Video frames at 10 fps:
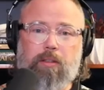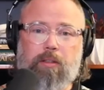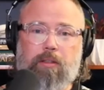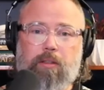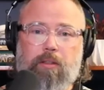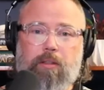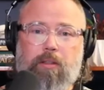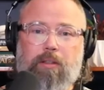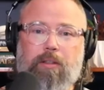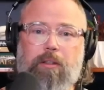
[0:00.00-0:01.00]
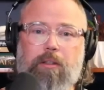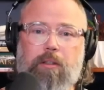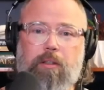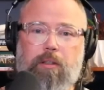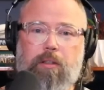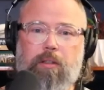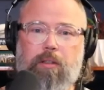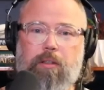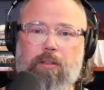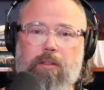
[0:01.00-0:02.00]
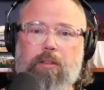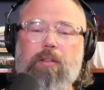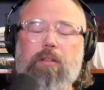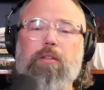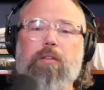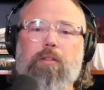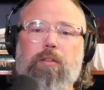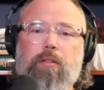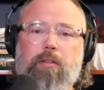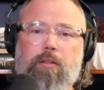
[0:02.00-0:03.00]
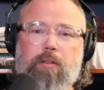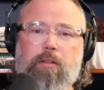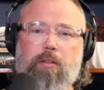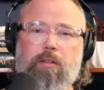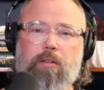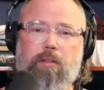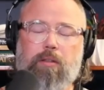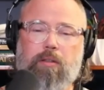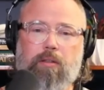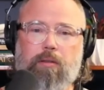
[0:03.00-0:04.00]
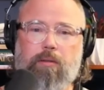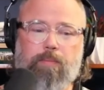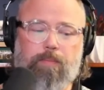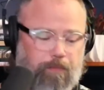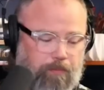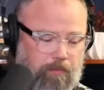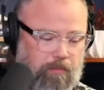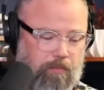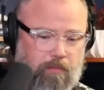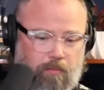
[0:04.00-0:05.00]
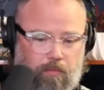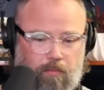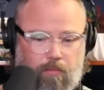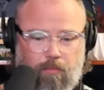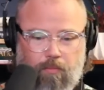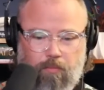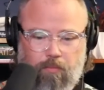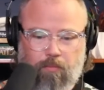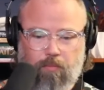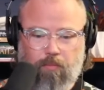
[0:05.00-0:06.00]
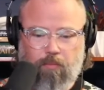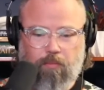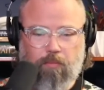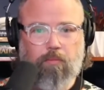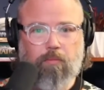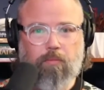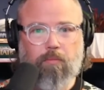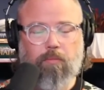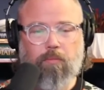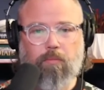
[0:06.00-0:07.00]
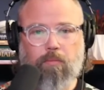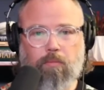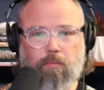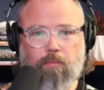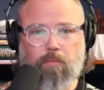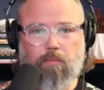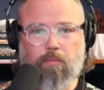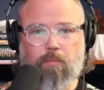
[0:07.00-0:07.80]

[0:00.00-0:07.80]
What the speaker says: (not speaking)